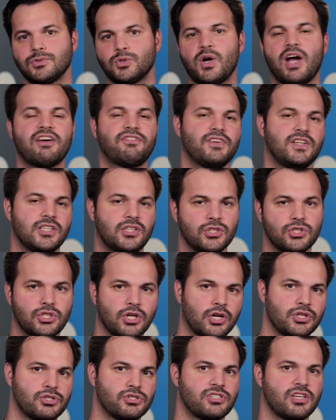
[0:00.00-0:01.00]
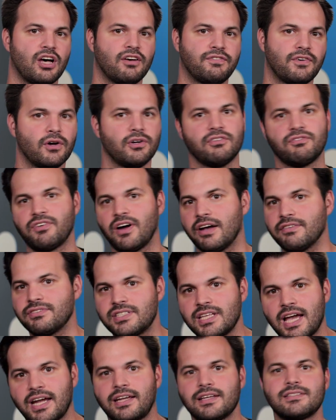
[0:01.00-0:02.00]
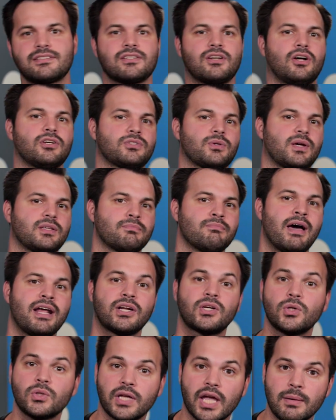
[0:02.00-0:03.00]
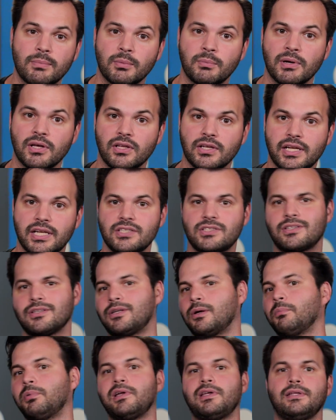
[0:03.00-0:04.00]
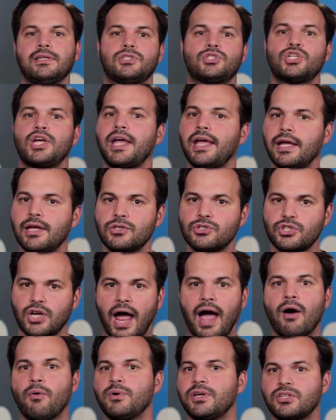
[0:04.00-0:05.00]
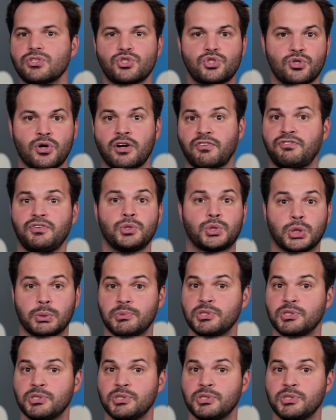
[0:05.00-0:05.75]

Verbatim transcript: Graphene could charge your cell phone in five seconds. It also has medical capabilities, could completely change how we construct future